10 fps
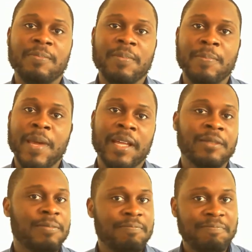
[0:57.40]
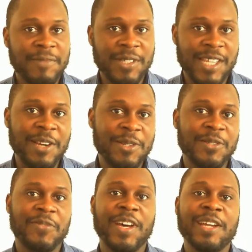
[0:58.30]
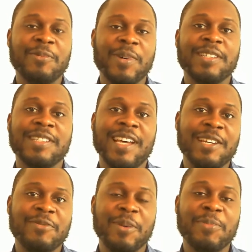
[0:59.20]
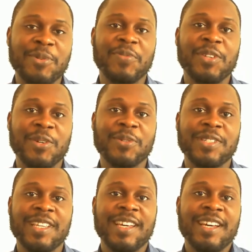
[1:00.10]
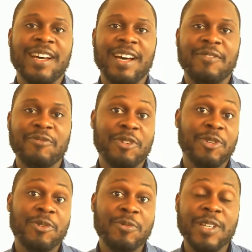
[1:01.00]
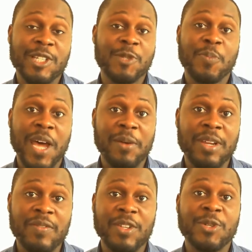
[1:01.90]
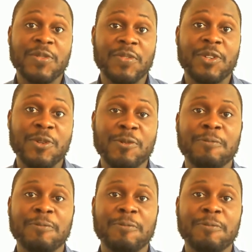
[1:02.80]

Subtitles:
bell to stay notified once I drop new videos for you, inspiring videos for you.